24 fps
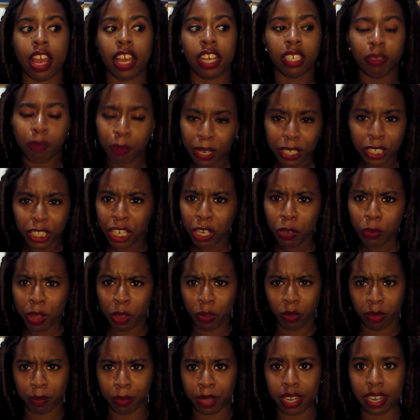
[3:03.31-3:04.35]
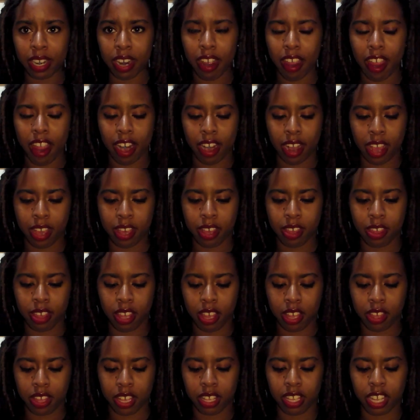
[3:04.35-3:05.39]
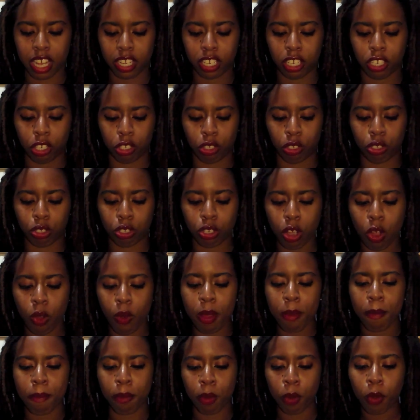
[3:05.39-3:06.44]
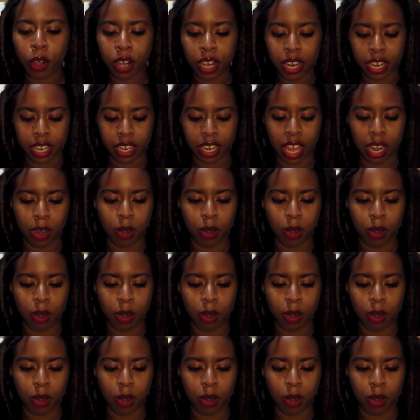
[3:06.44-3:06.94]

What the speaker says: especially weak women. And I think that that's just so important.